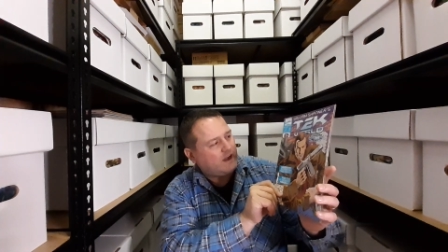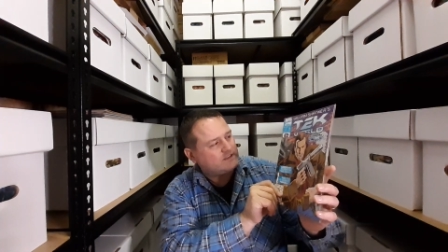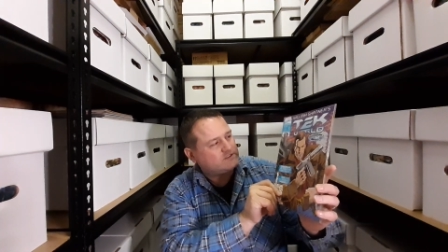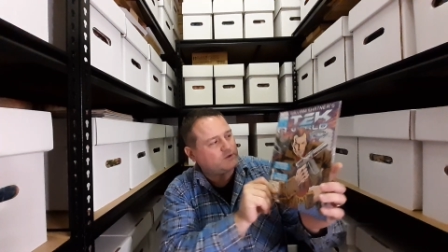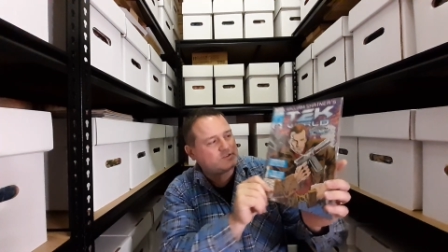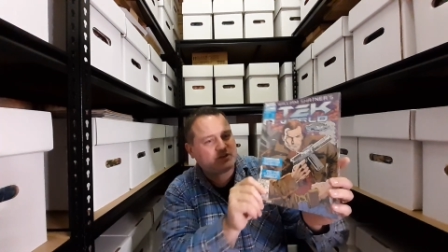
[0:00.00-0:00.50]

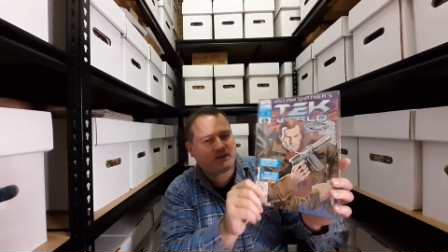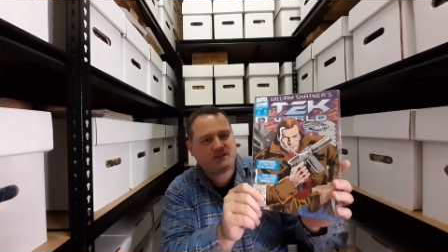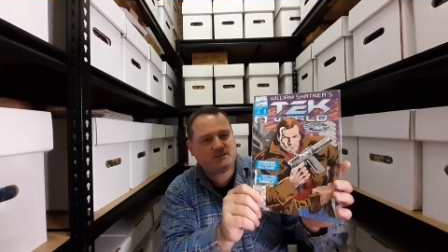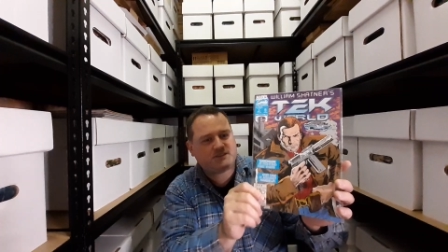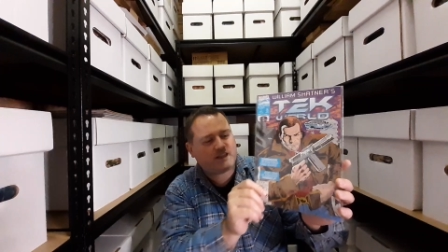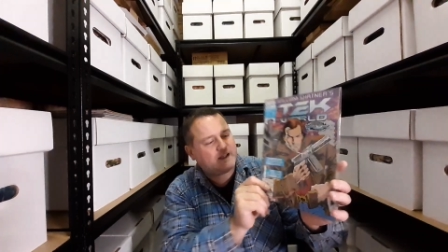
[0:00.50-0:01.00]
So I tracked
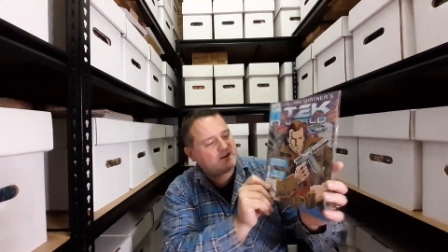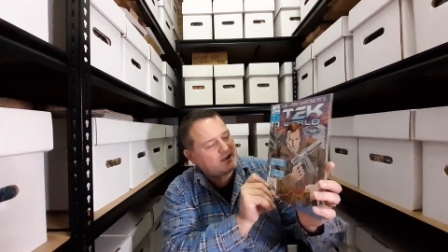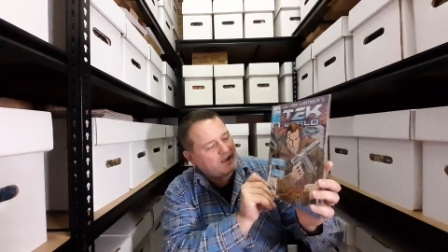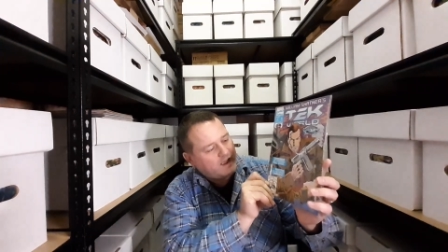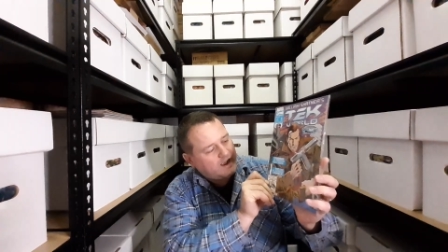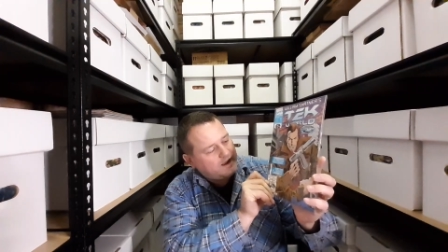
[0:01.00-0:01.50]
this down,
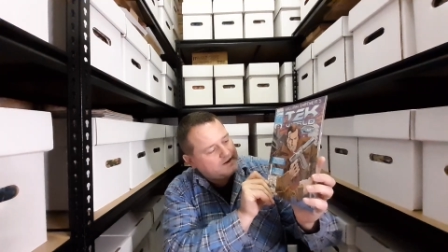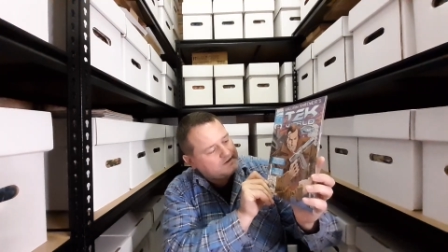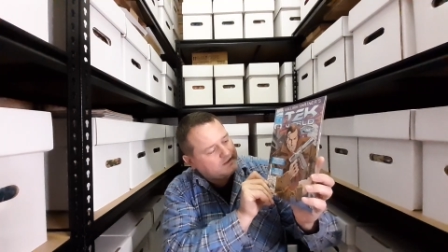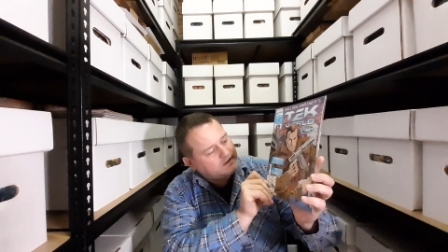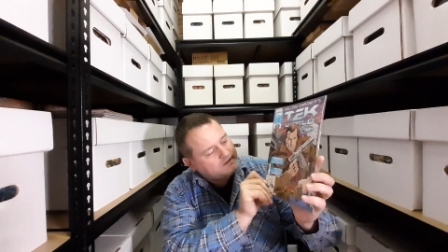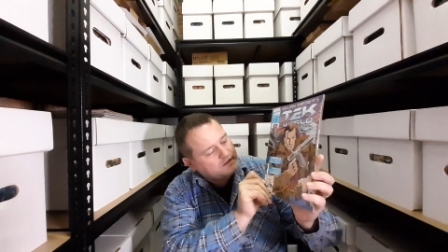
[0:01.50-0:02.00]
and
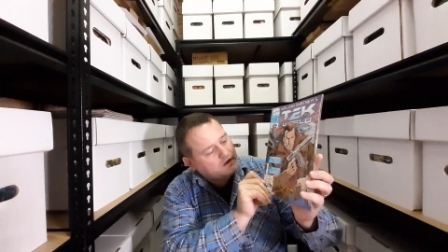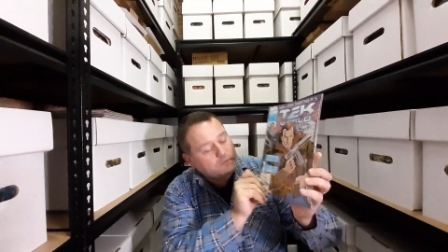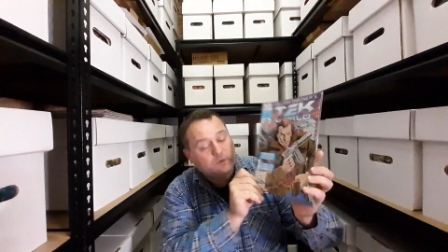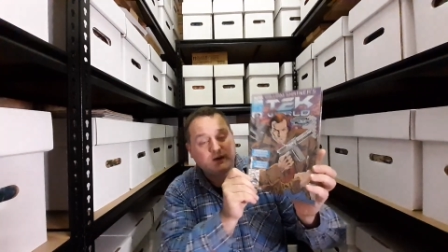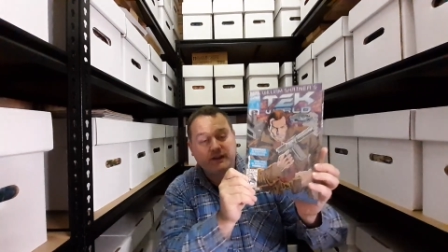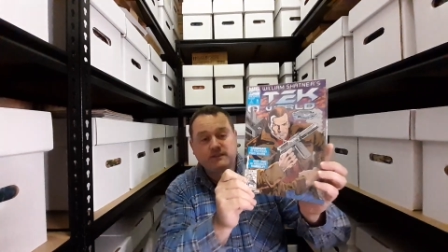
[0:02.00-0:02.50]
you know
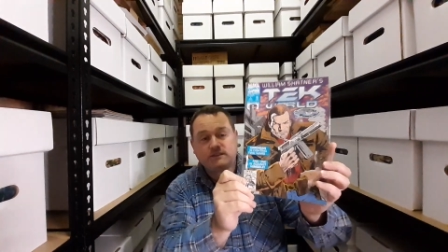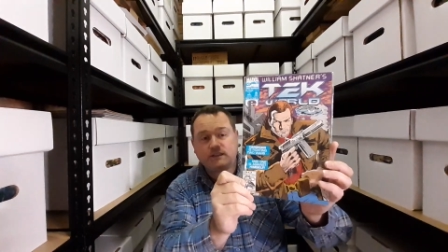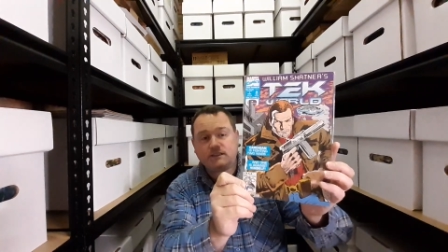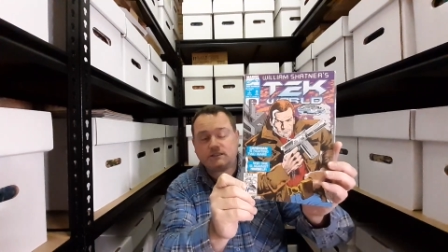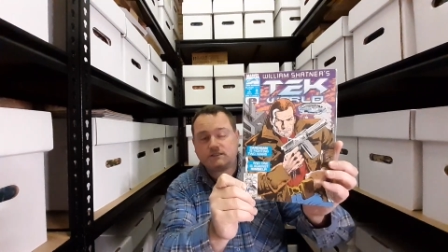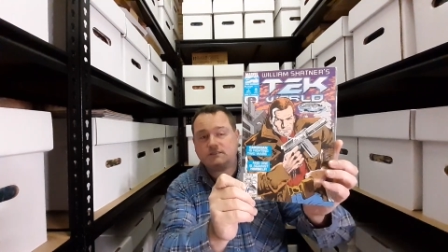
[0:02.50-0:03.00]
what?
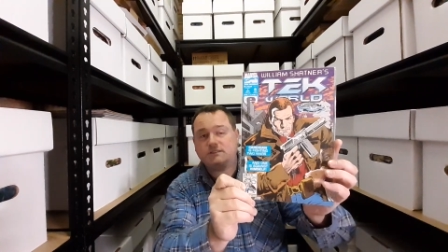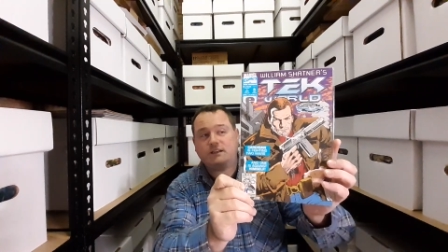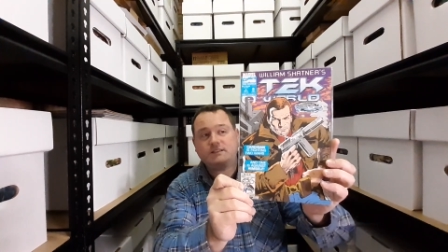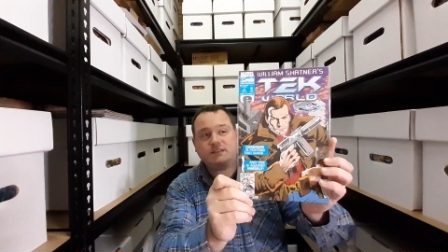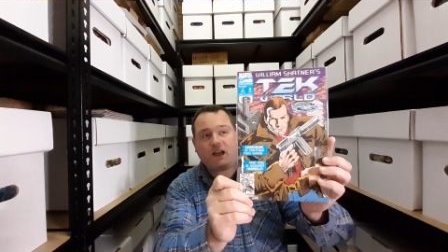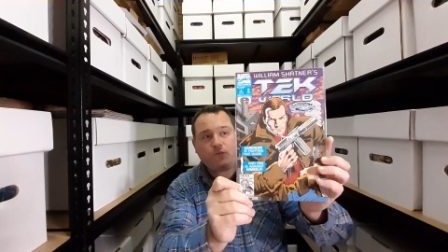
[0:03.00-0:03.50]

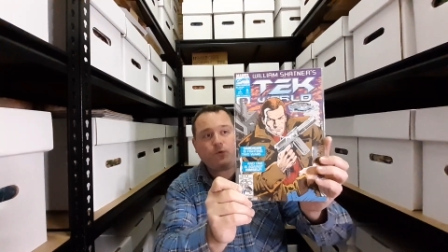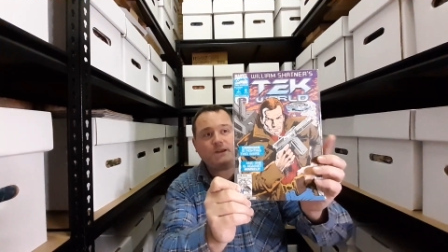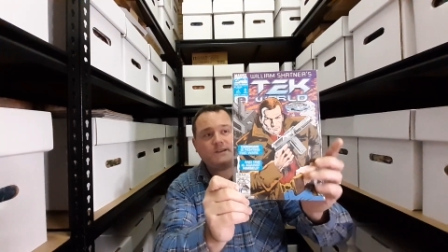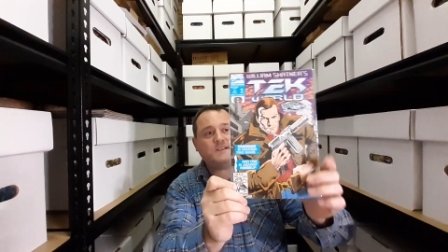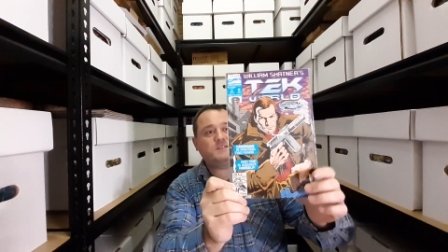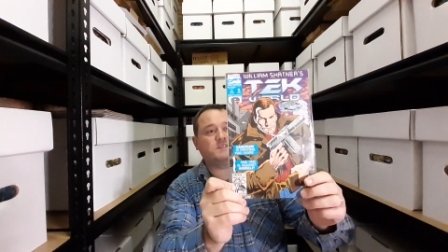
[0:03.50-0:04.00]
It's halfway
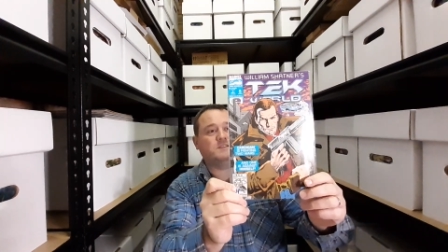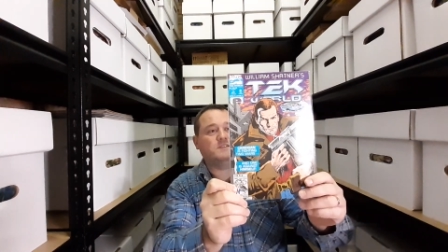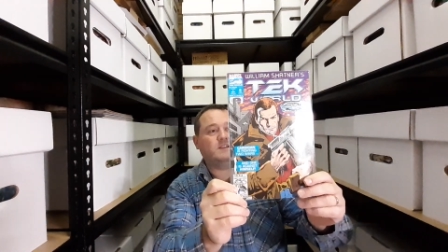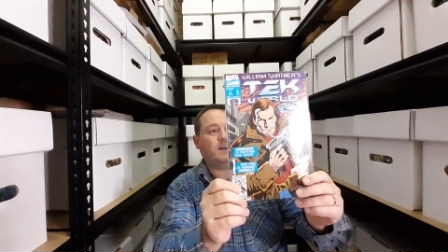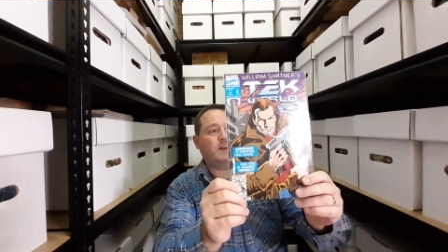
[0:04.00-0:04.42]
decent